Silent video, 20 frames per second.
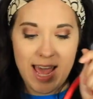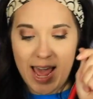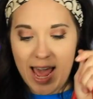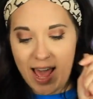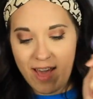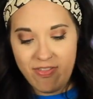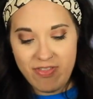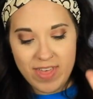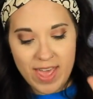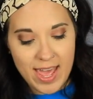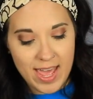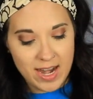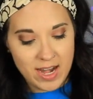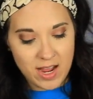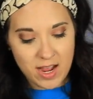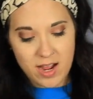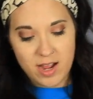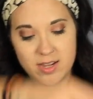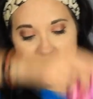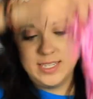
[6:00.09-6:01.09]
And then
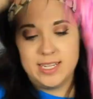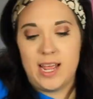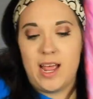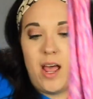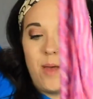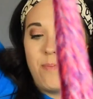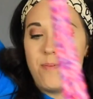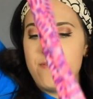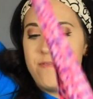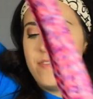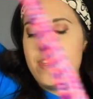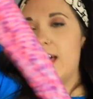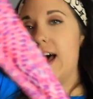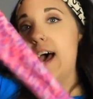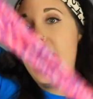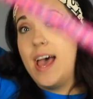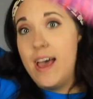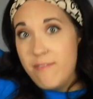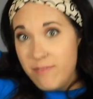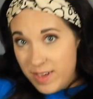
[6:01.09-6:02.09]
on top of
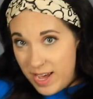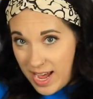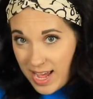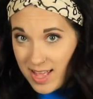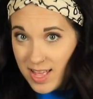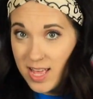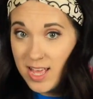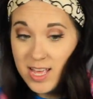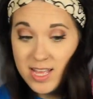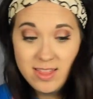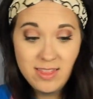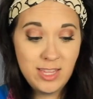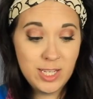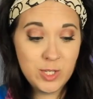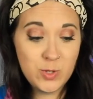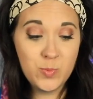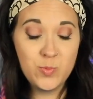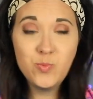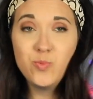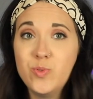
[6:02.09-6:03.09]
that, I've got
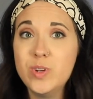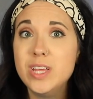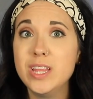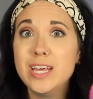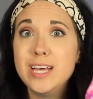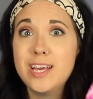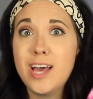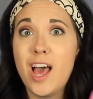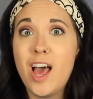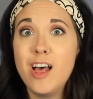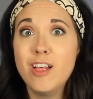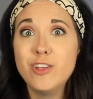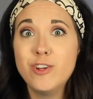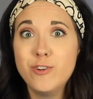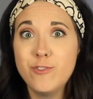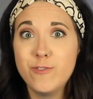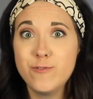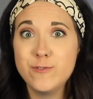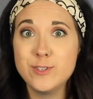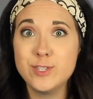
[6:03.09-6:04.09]
this really
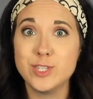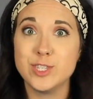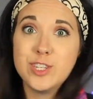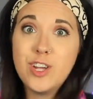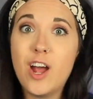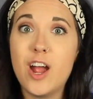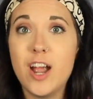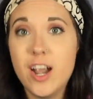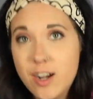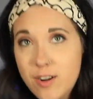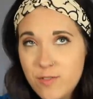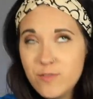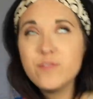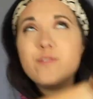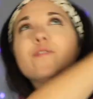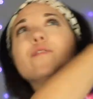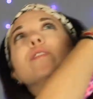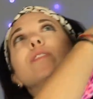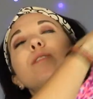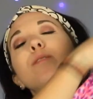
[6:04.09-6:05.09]
colorful scarf,
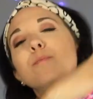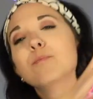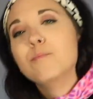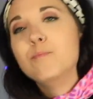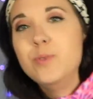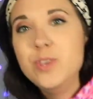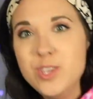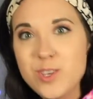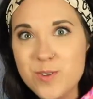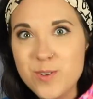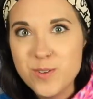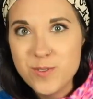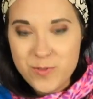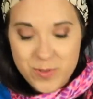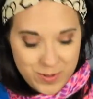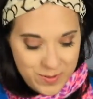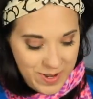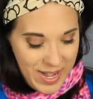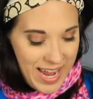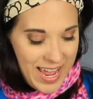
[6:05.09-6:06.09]

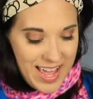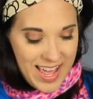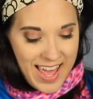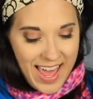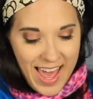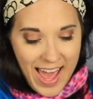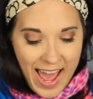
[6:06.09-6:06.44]
beautiful, right?